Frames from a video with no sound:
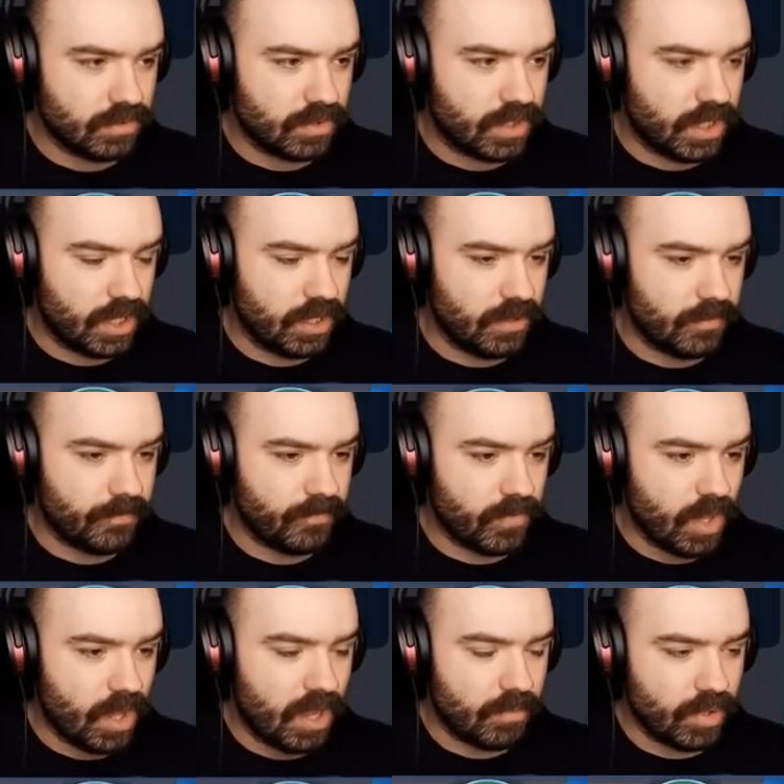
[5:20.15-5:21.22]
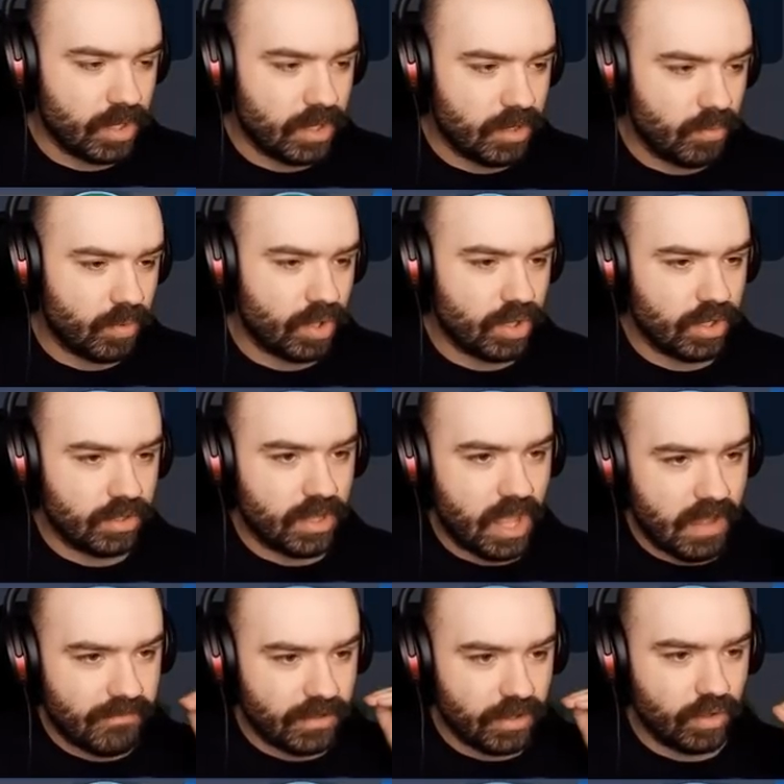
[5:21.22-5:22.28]
Okay. I'm going to, we're going to
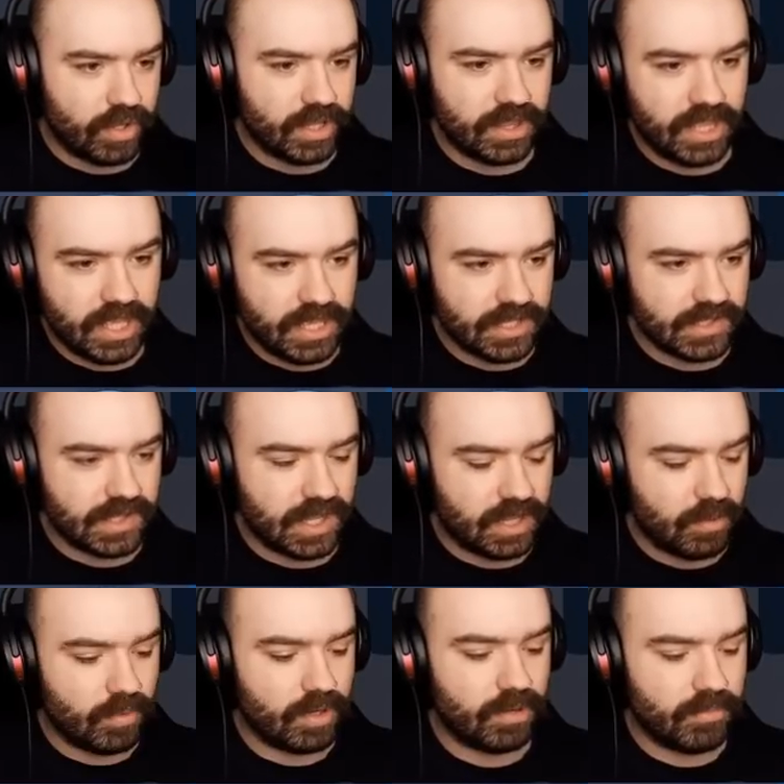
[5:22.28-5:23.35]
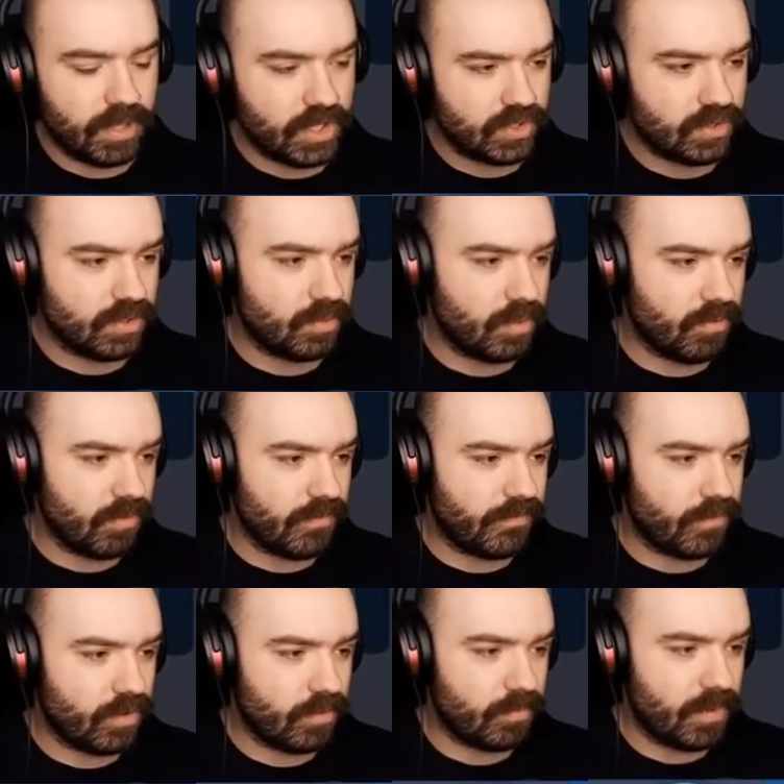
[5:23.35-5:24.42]
have a look at these and then we're going to make sure that we
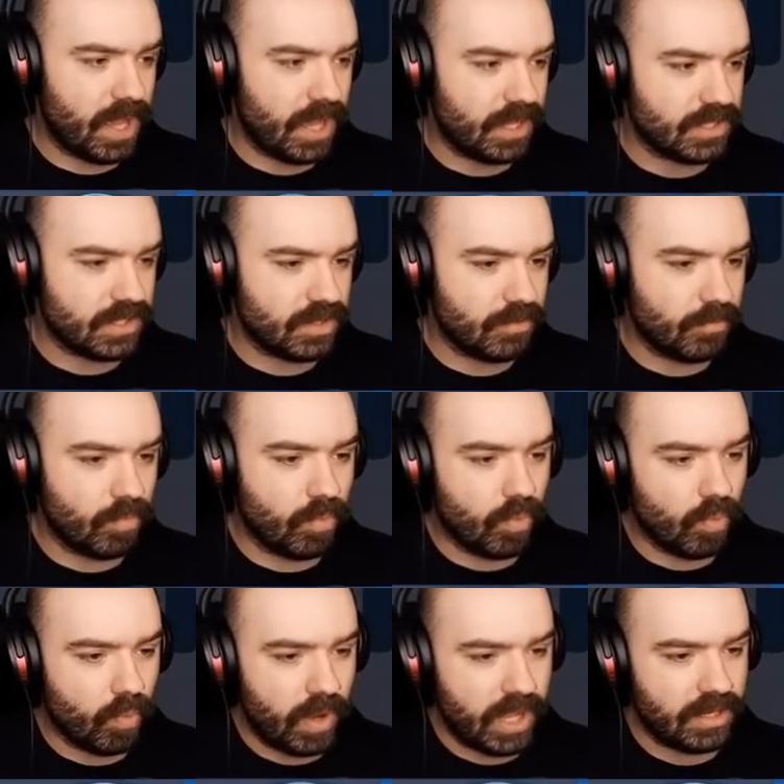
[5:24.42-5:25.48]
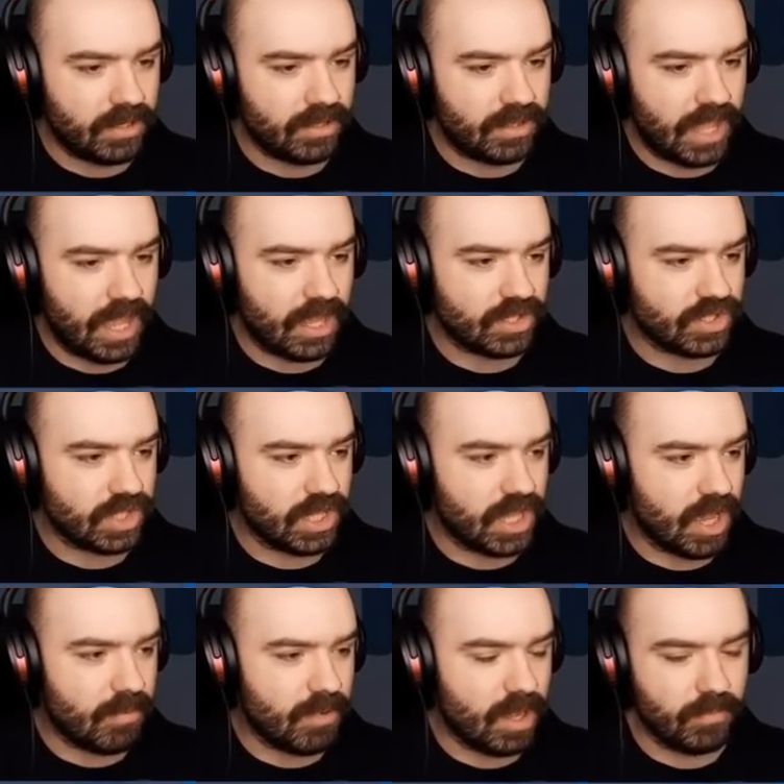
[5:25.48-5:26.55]
refer back to them when they actually
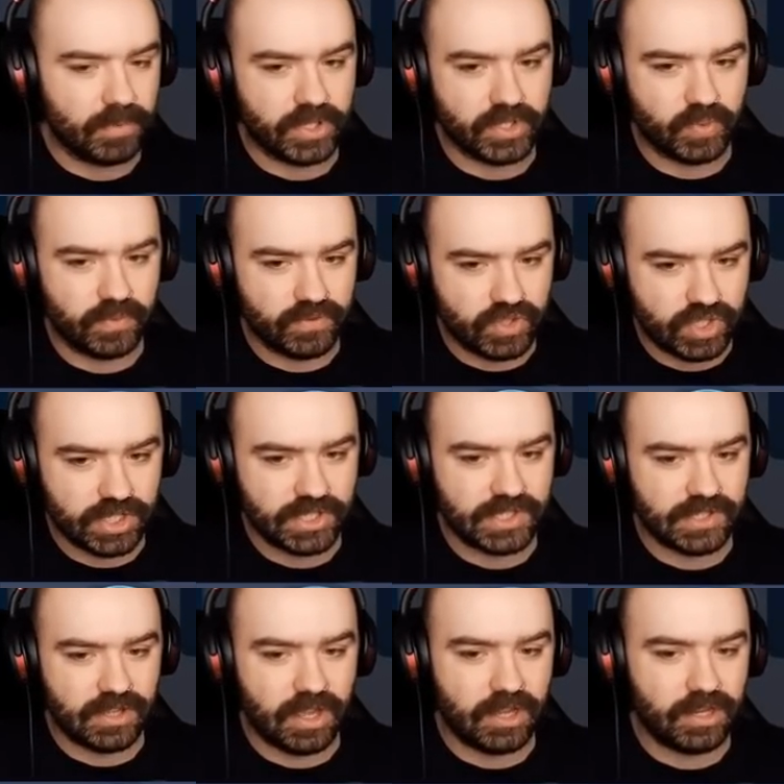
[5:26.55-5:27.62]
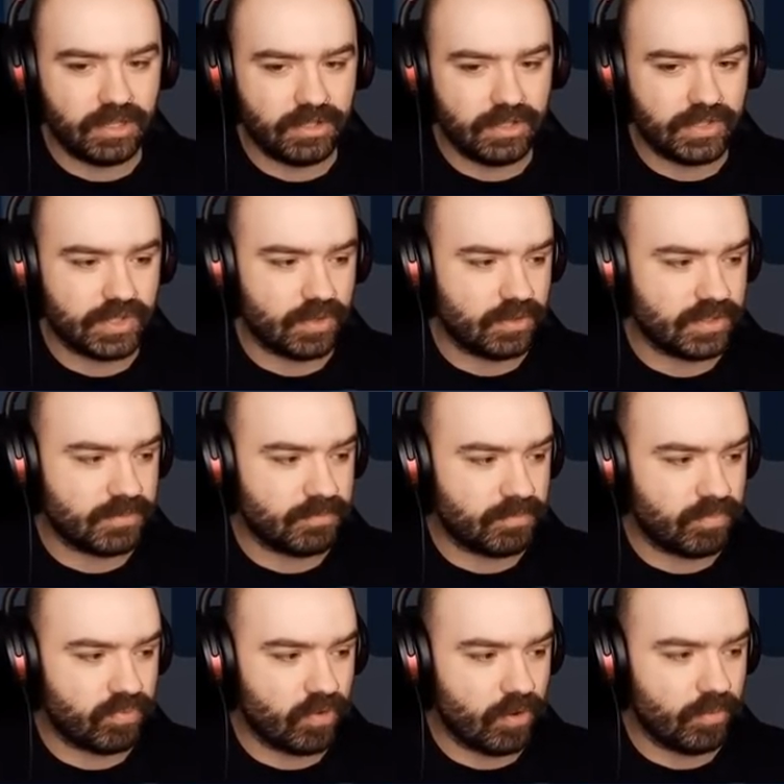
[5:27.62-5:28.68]
come up because we've just started. So it's
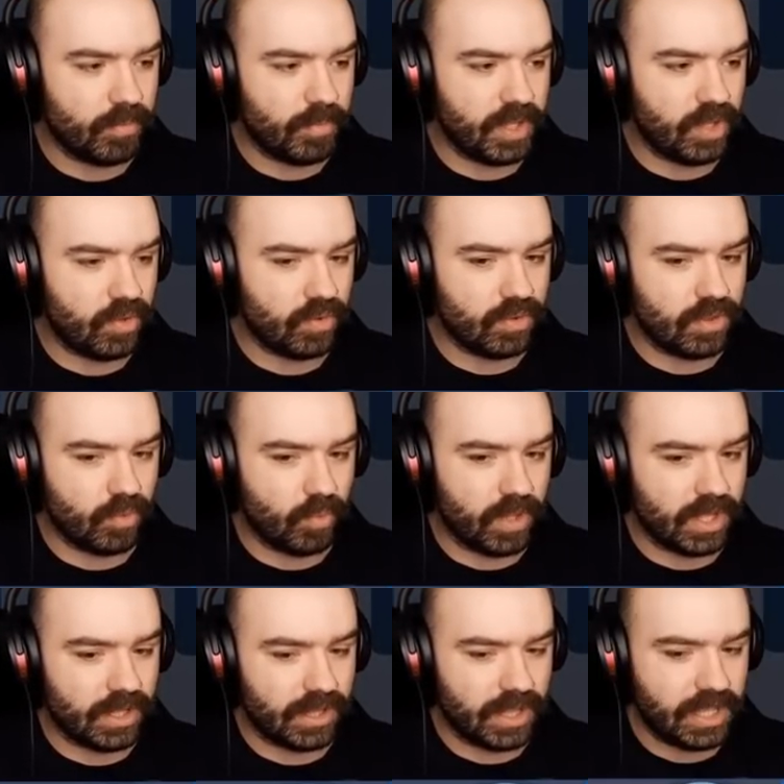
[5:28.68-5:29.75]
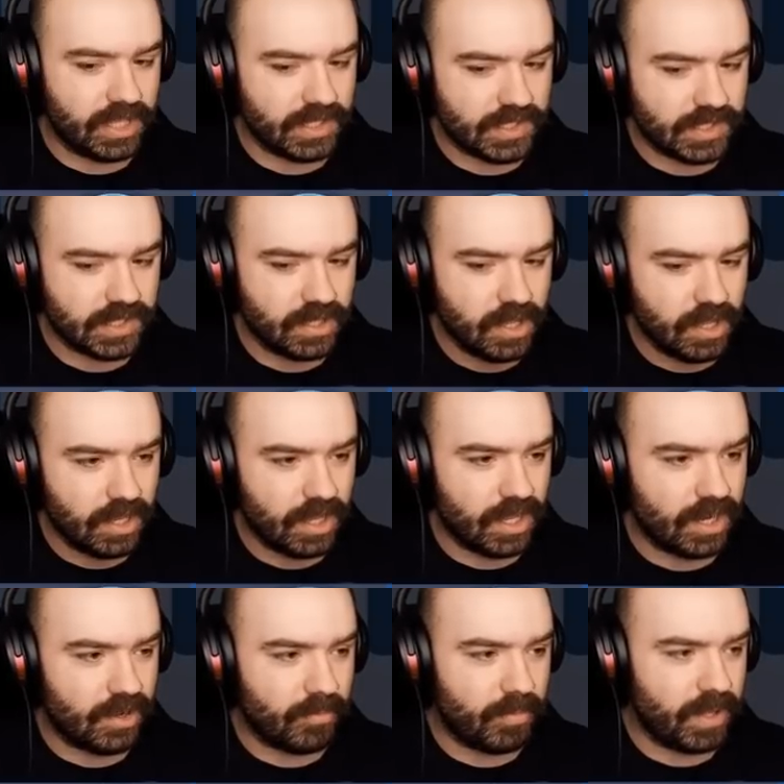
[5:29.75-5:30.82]
probably good that we at least
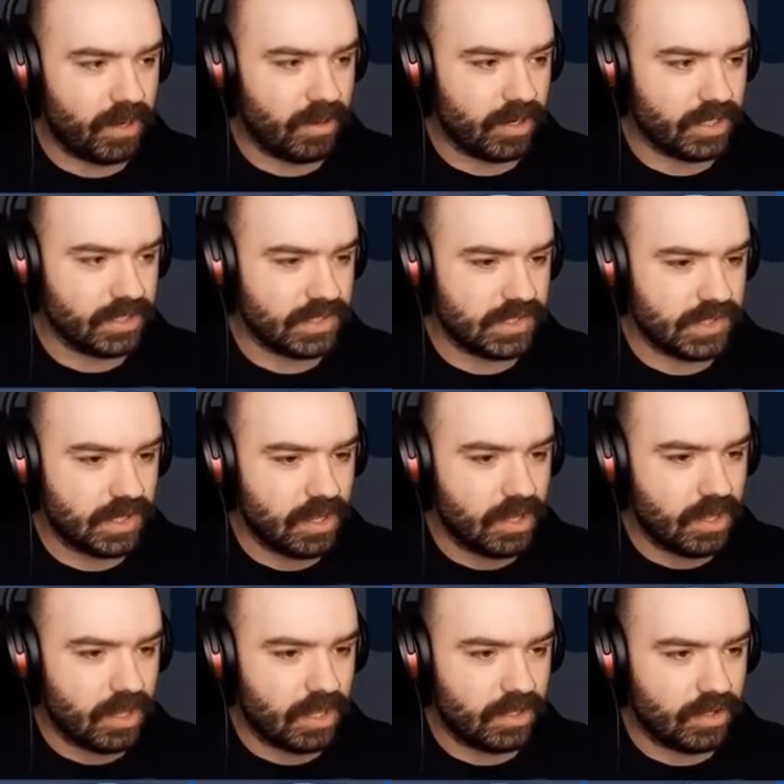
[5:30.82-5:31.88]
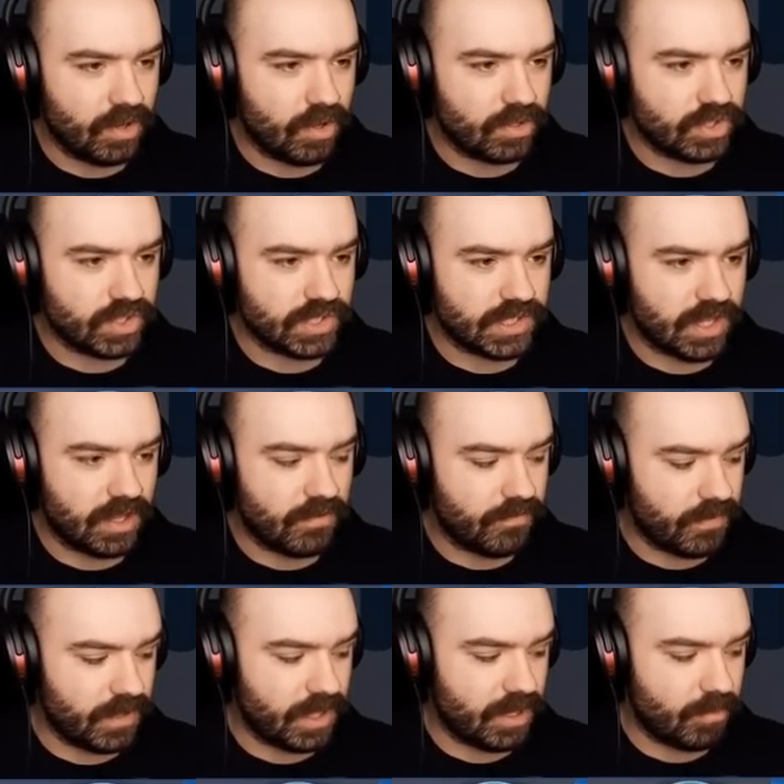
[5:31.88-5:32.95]
get our bearings and not just like
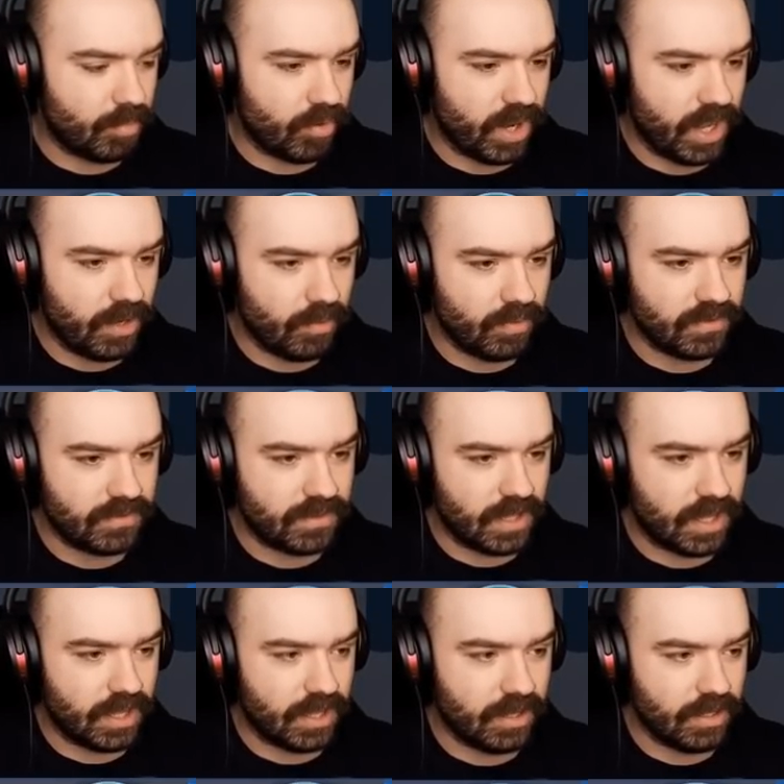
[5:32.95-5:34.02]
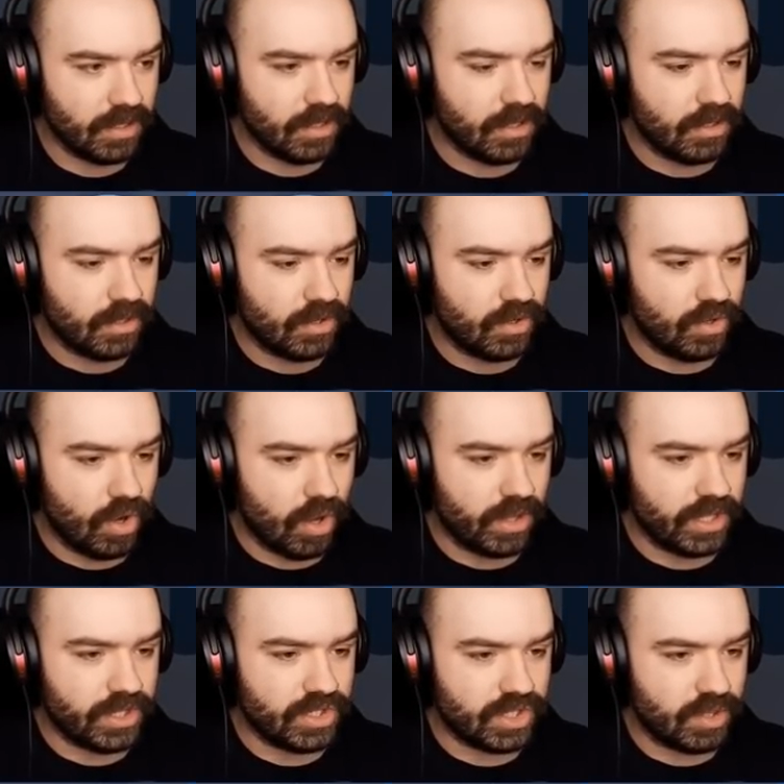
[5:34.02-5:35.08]
fill our brain with, uh,
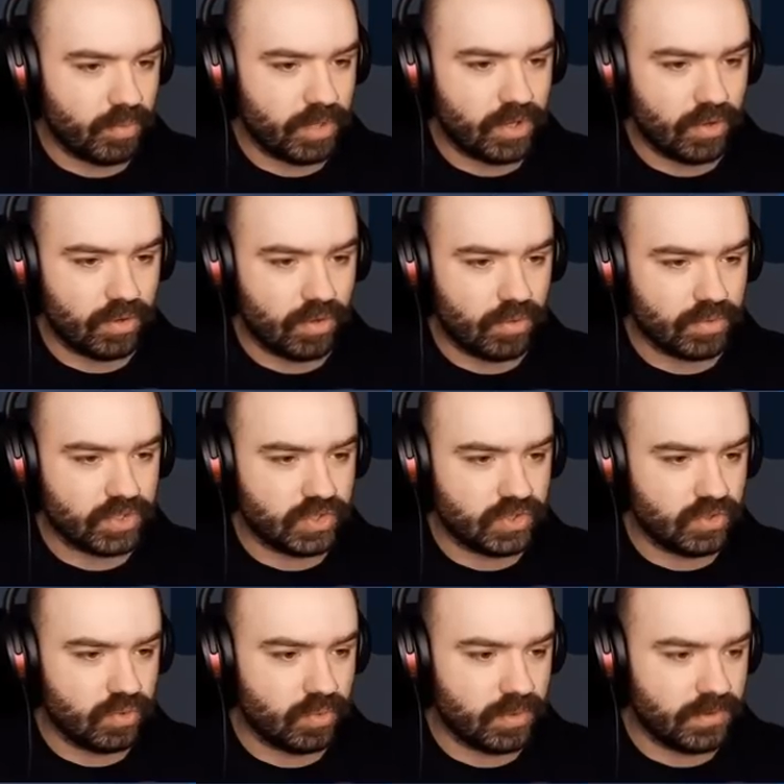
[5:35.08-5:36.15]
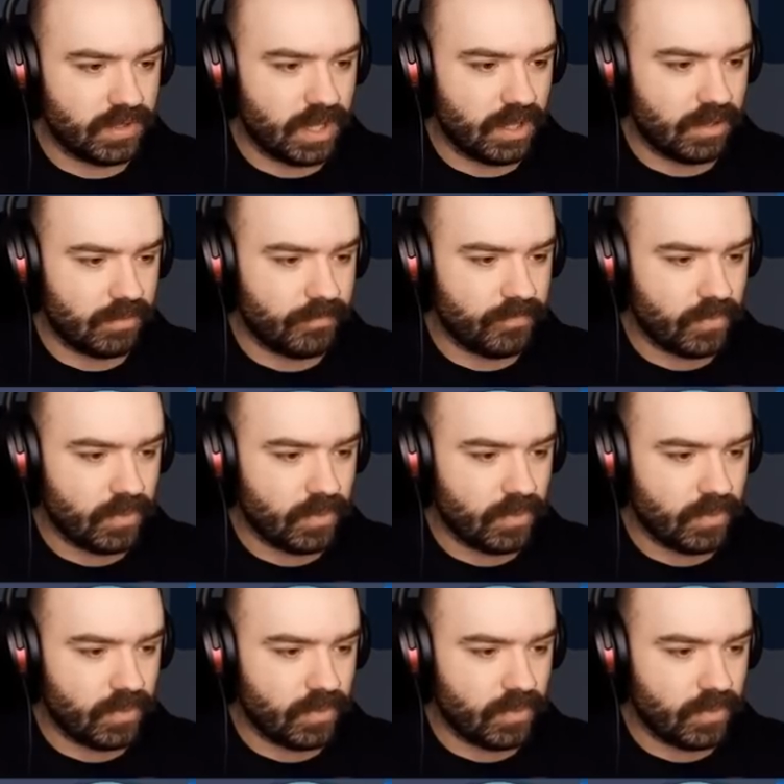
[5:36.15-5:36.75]
knowledge that we don't know what to do with yet.